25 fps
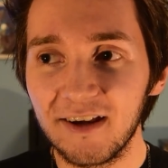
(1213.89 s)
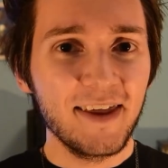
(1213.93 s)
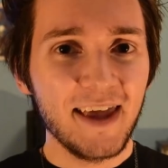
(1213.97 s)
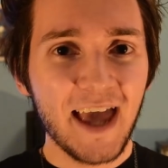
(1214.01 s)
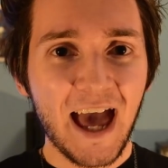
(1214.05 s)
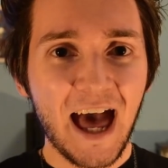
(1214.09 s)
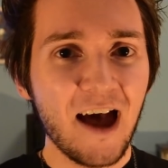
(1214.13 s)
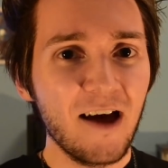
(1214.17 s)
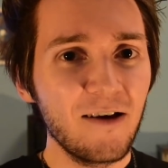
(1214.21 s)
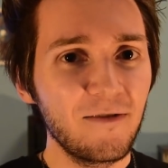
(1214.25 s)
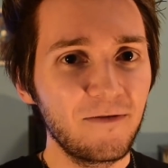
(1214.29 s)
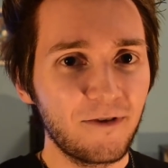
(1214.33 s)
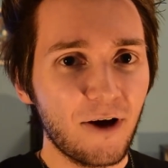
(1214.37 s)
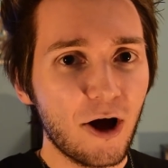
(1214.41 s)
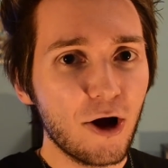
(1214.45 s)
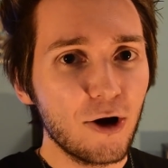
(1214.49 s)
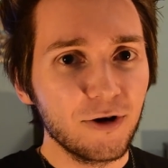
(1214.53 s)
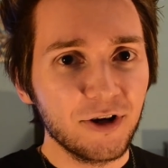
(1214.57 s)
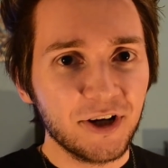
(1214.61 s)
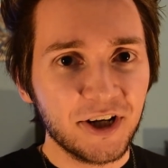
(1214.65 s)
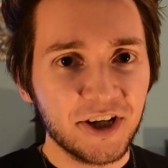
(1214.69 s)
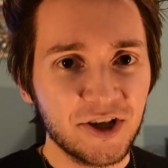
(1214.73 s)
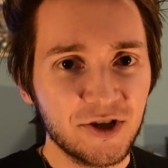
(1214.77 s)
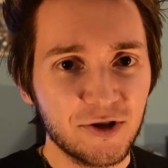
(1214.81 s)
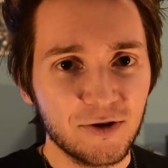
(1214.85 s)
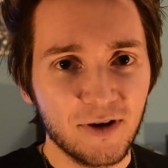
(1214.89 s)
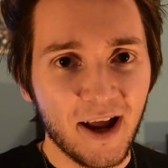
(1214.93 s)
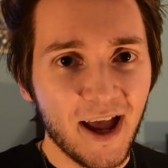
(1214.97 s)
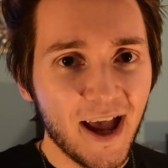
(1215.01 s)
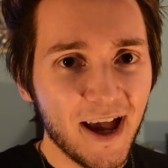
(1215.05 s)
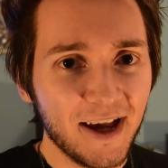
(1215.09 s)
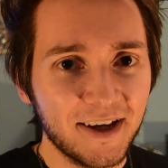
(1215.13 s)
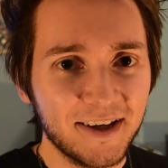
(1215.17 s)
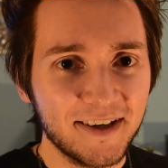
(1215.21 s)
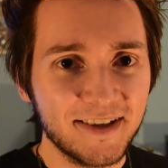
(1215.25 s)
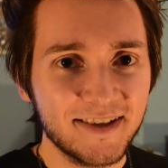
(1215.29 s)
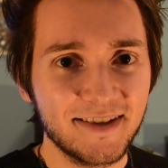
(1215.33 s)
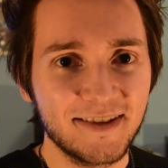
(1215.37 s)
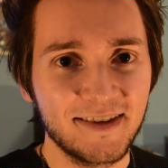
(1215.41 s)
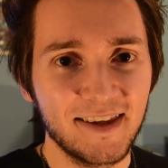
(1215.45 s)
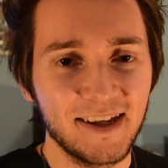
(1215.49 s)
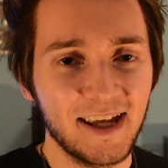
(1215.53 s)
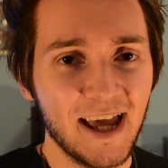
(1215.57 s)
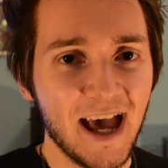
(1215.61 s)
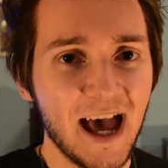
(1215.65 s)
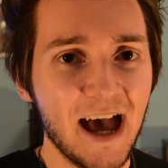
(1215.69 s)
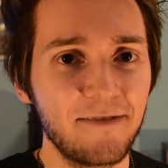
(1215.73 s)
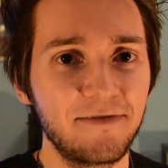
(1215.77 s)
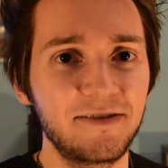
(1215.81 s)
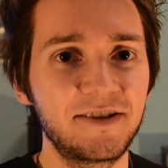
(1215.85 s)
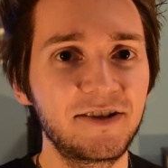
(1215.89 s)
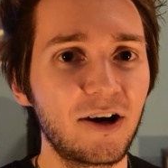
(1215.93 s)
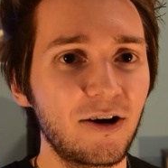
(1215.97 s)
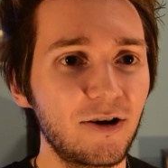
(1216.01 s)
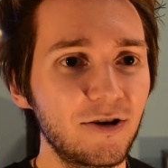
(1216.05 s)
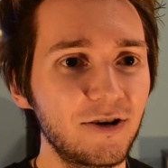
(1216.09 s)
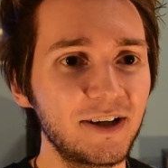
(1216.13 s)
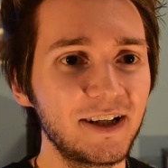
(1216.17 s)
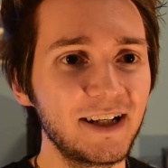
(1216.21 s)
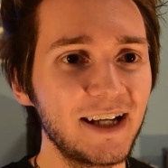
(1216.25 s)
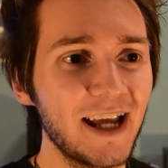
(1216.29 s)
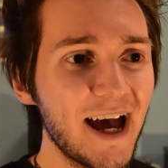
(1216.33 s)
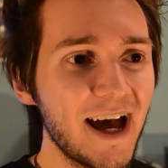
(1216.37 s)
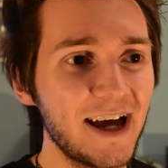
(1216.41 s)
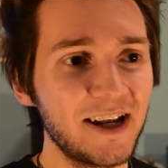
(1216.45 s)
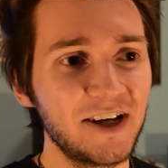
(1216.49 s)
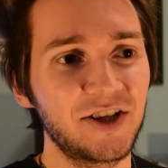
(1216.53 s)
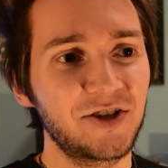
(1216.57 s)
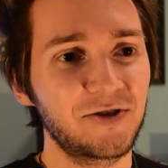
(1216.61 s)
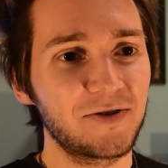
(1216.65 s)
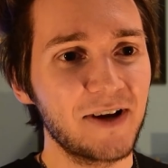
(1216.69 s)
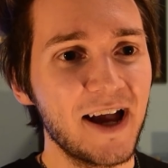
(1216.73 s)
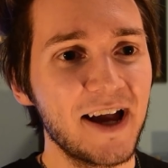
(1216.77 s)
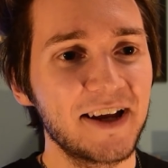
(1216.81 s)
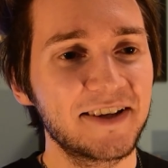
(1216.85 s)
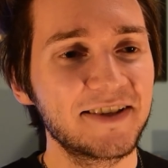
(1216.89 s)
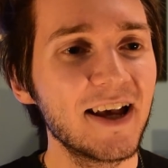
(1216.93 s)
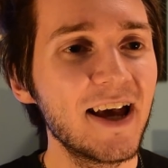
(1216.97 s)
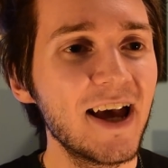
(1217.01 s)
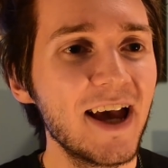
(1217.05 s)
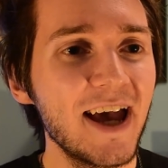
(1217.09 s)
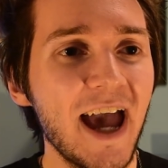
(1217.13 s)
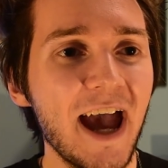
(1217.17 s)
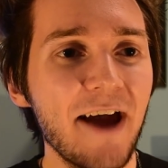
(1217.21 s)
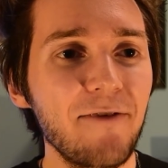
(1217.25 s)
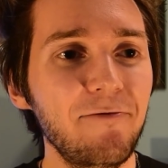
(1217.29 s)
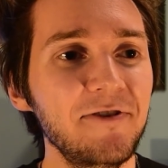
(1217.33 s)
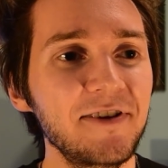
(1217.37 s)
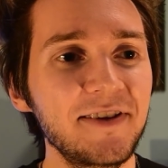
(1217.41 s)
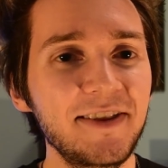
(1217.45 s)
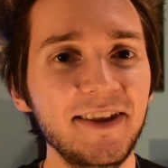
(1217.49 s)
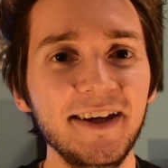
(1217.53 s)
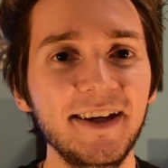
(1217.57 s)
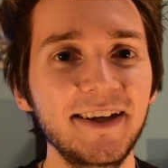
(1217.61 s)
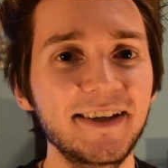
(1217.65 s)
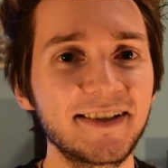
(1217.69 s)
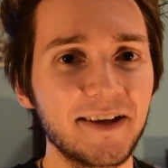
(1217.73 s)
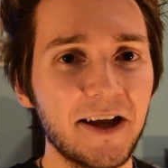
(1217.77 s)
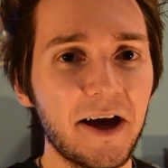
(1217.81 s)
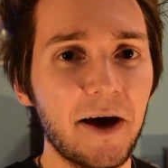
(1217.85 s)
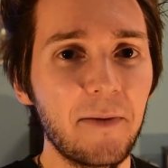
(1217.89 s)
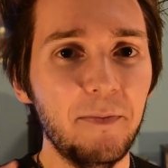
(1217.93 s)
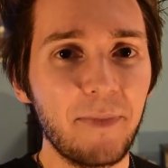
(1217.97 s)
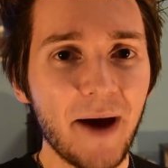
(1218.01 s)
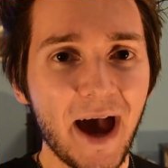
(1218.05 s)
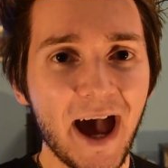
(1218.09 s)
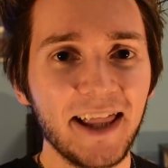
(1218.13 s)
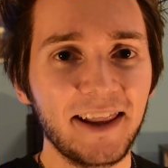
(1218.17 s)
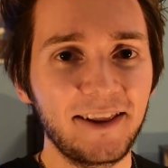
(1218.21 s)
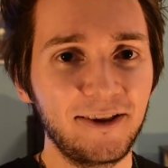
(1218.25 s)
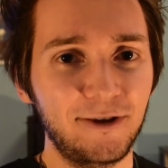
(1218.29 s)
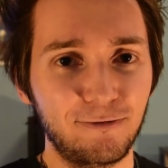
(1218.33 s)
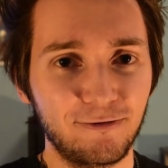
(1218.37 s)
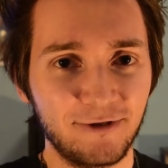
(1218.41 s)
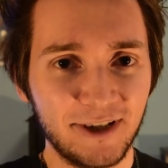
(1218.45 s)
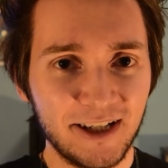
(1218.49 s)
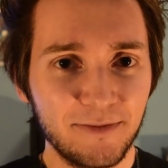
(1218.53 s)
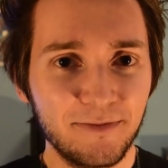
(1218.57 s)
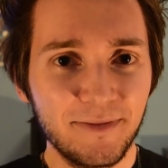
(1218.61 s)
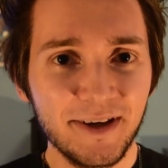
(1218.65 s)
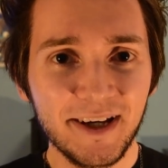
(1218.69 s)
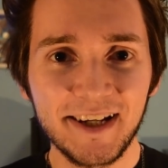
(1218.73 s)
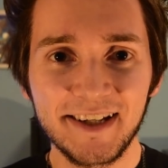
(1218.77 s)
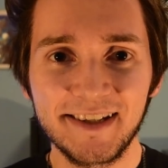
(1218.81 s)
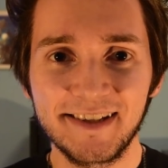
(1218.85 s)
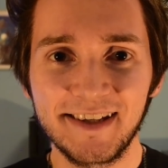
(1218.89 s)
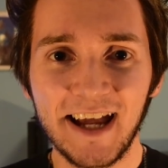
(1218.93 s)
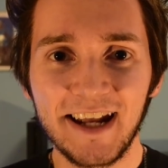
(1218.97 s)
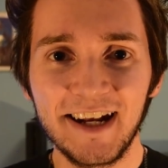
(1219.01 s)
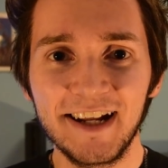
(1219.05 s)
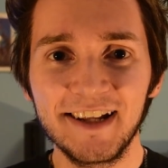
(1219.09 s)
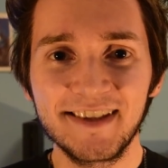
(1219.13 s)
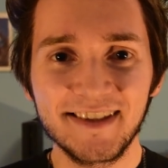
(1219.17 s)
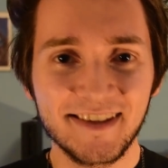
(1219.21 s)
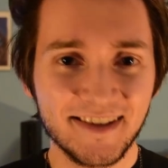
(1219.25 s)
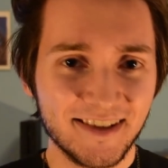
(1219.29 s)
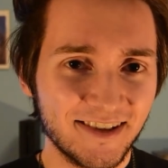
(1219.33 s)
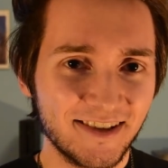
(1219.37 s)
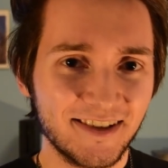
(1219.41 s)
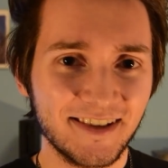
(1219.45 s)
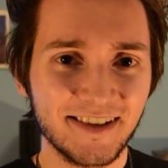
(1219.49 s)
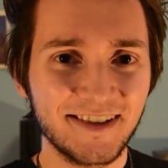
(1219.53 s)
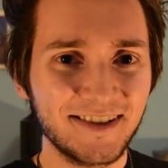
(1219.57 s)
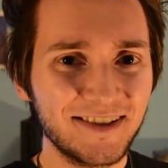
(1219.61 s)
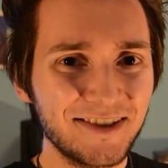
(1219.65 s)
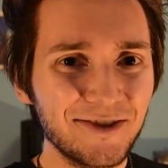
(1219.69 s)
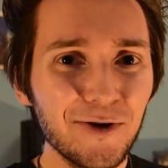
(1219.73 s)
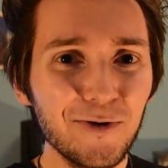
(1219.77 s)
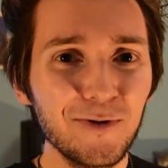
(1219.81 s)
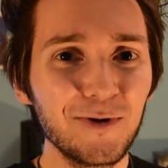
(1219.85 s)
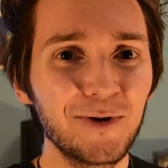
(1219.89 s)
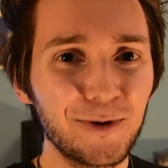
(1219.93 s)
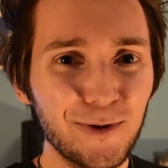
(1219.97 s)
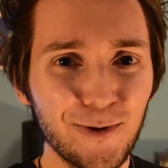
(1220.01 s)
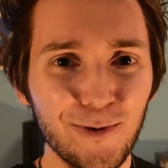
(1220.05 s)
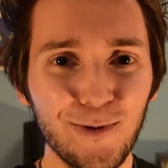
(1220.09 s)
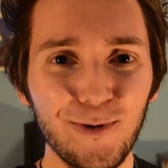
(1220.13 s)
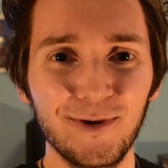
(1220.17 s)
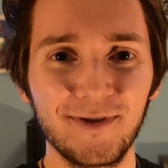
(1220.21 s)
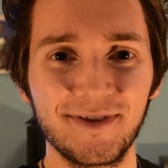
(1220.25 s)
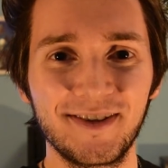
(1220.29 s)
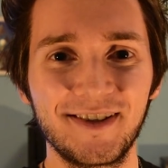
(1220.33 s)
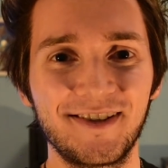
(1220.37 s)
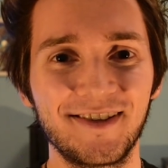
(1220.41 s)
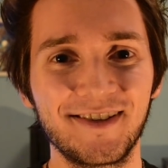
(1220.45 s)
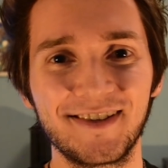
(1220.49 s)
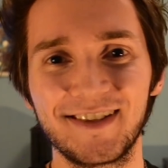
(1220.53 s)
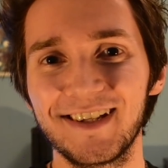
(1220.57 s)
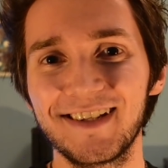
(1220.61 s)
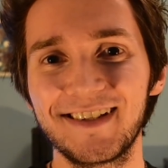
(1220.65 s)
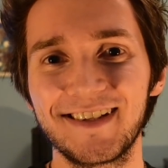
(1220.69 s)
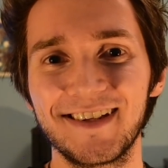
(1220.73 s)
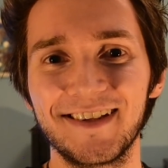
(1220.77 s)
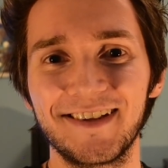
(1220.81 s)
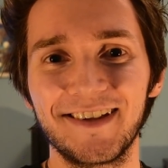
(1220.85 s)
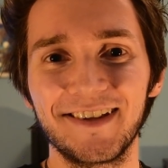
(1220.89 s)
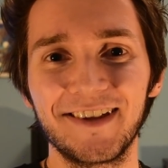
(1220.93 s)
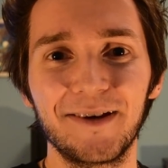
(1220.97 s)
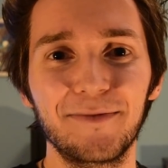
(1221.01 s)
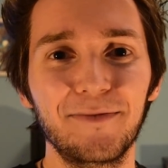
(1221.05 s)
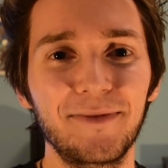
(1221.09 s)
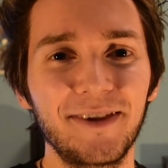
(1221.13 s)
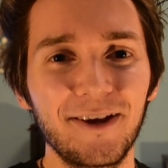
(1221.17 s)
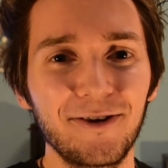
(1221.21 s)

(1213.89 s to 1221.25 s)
They have Arc tracks, they have Tardiad tracks, everything is a battle remix, and it's so cool to just listen to them.